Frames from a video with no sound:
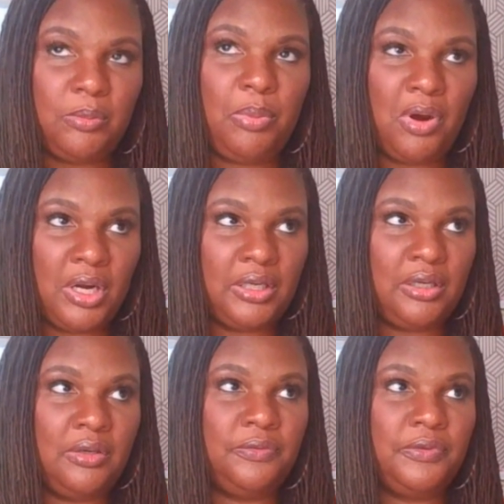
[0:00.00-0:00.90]
a part
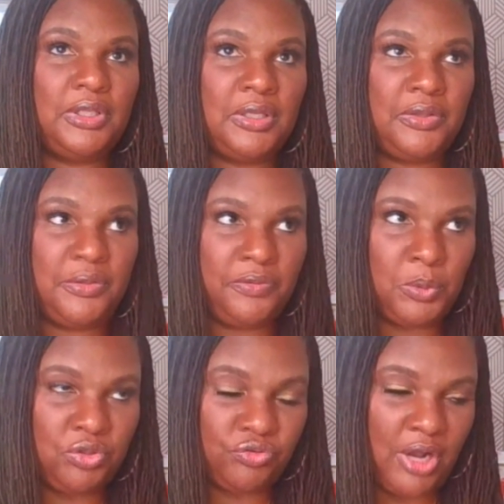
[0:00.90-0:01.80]
of
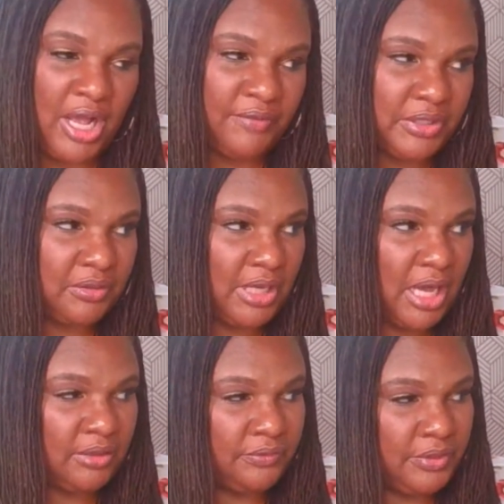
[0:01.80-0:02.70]
what drives a
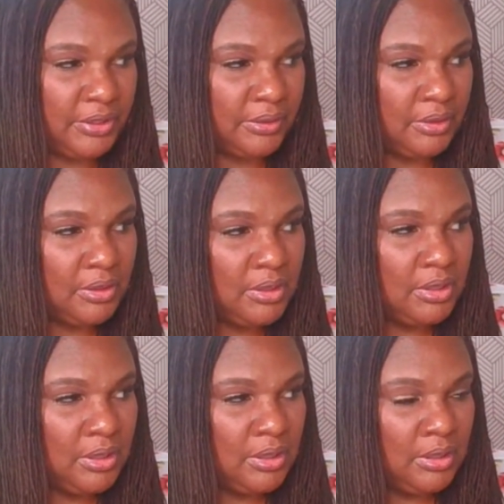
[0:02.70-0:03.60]
lot of the
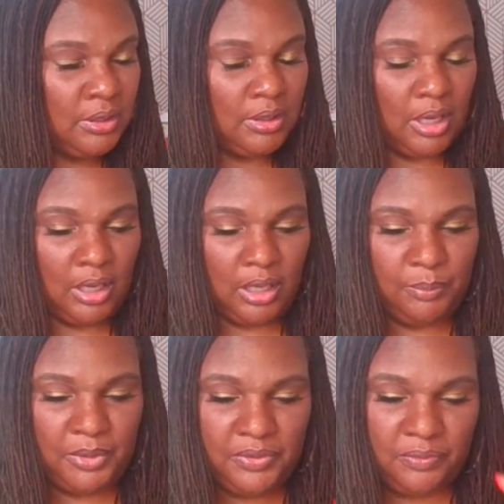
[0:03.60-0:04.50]

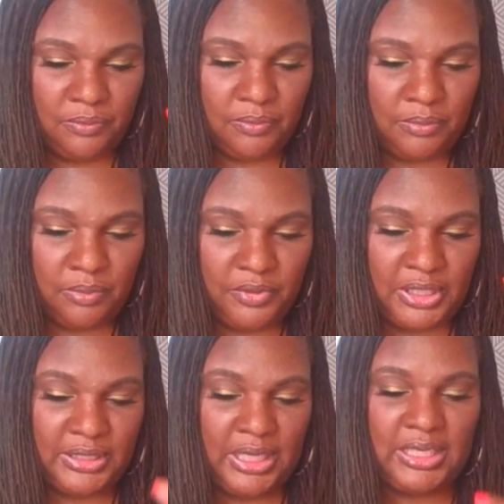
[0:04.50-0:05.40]
um things
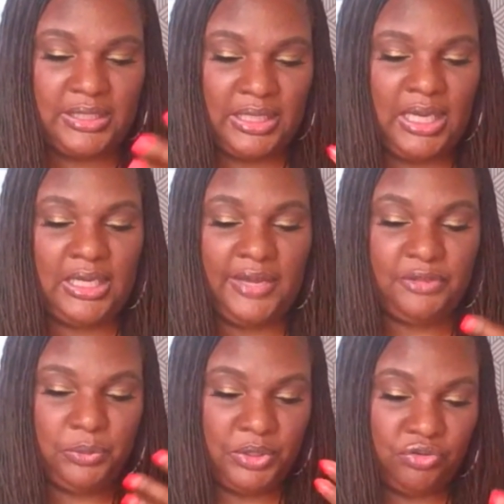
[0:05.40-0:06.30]
that I say and have
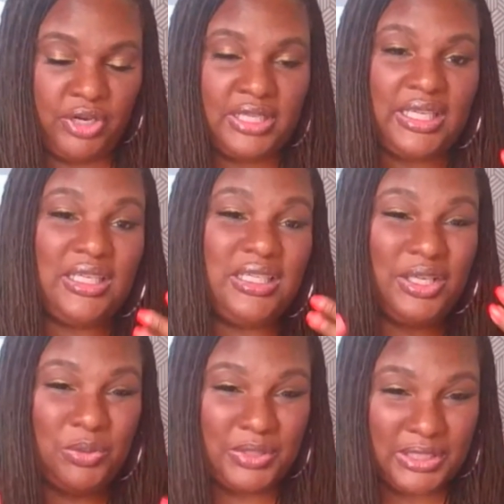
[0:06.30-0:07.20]
to address. I
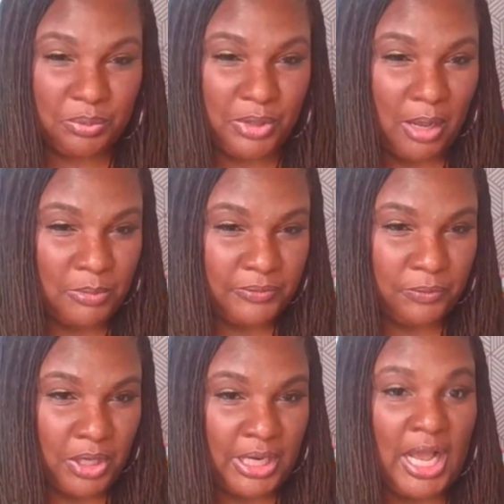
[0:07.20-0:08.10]
continuously see the problems
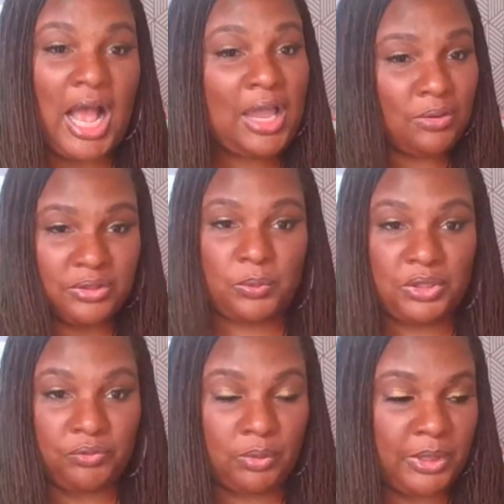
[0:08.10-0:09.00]
for, and I also
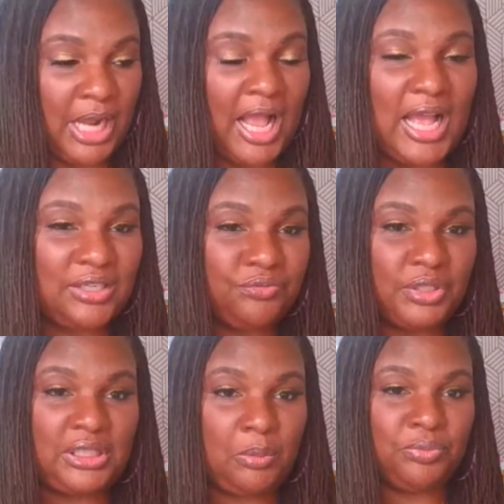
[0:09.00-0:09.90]
went through it. I had to
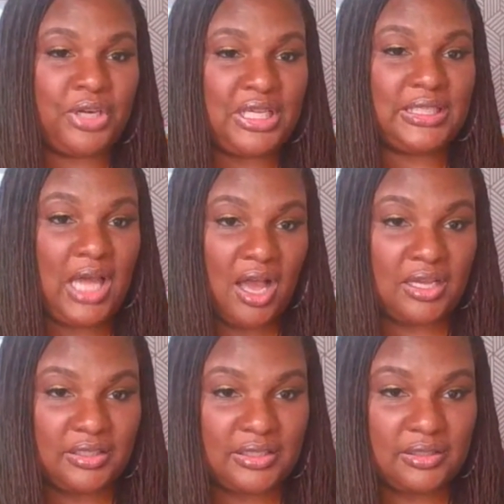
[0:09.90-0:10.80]
really embrace
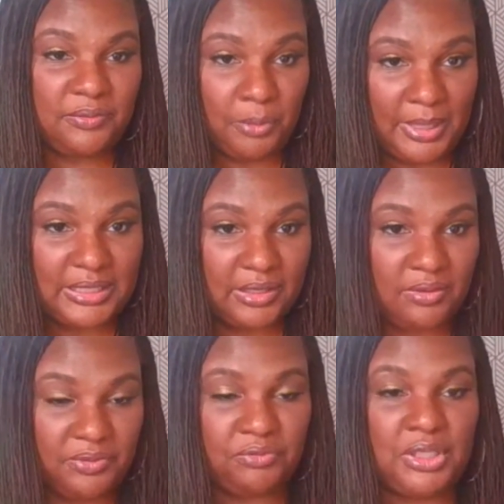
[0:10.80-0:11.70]
locks for
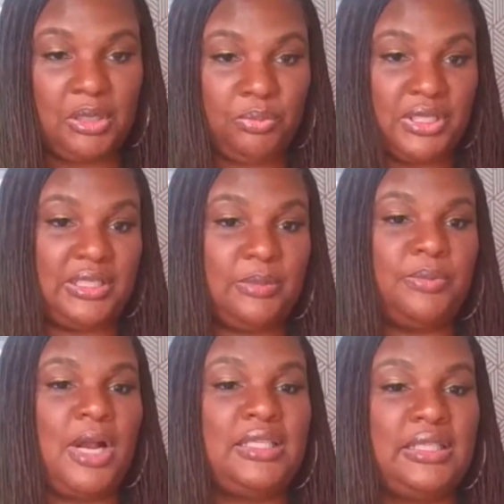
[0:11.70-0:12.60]
myself and really embrace this
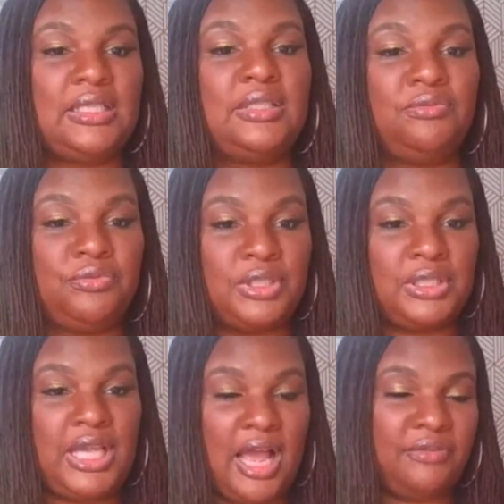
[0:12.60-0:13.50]
process to
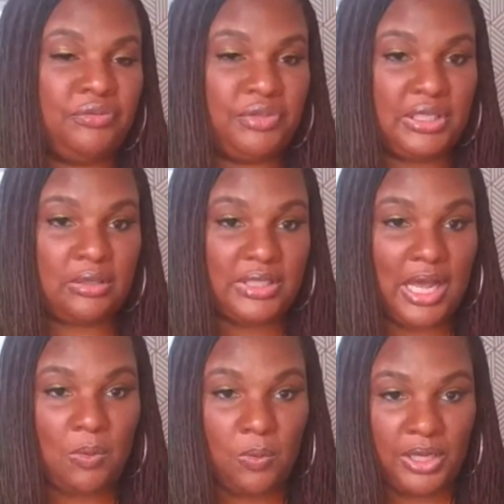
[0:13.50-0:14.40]
really have the results that
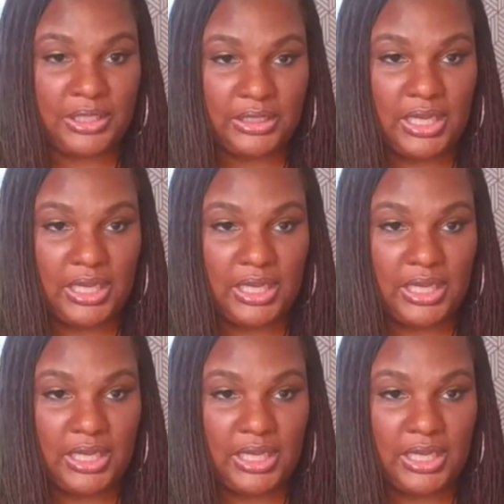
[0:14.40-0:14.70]
I wanted.